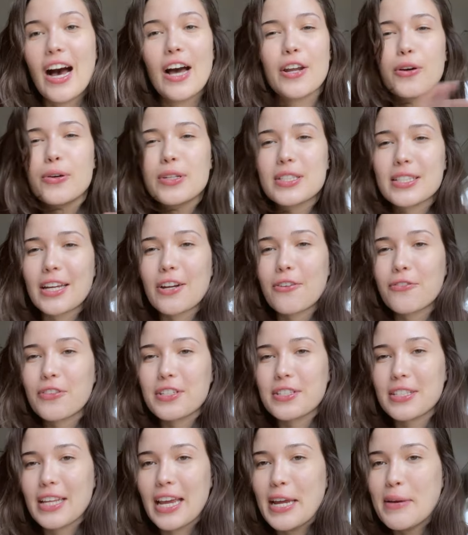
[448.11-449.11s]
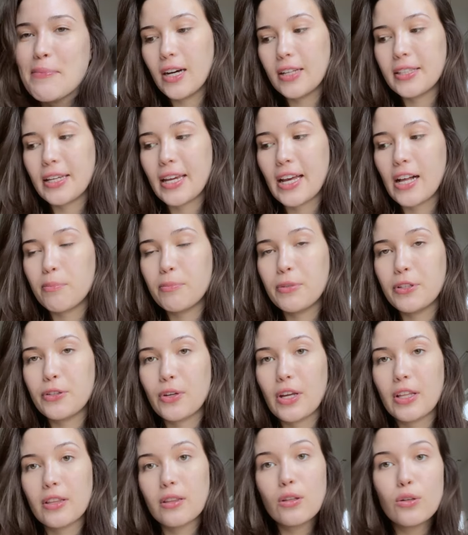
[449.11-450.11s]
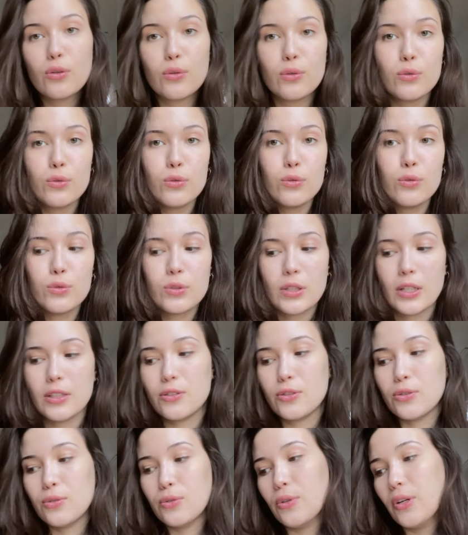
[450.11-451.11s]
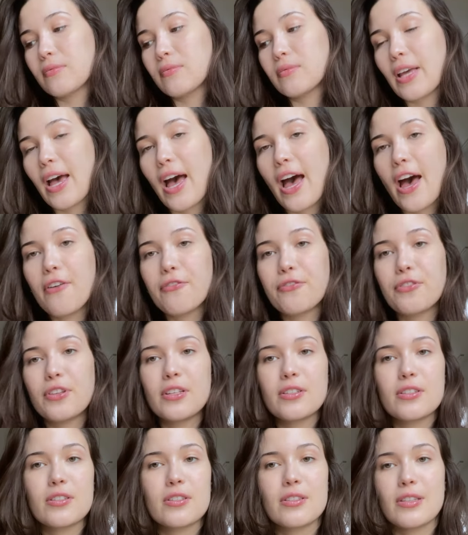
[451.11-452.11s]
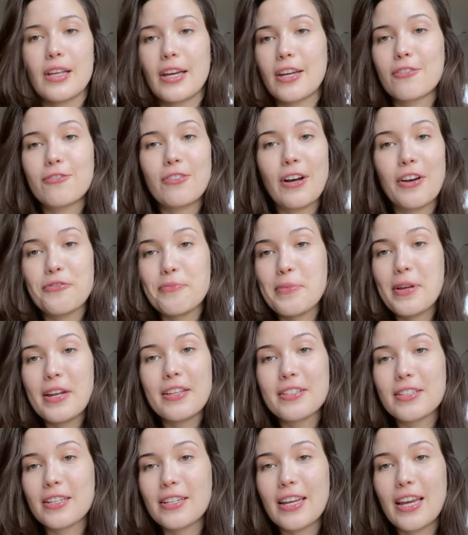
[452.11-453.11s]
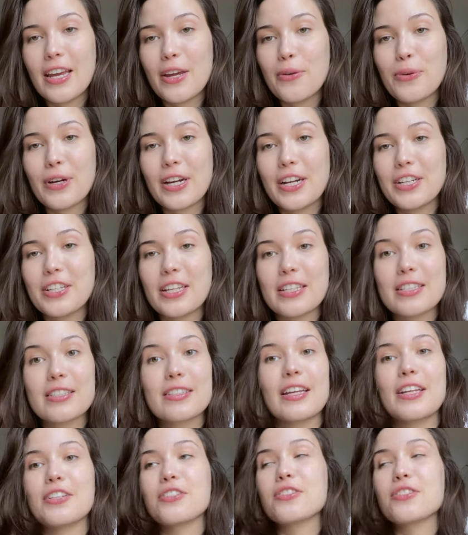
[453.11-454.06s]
I know it's kind of the same, but they help me to get loose and to have this like 5 minutes a day where I just sketch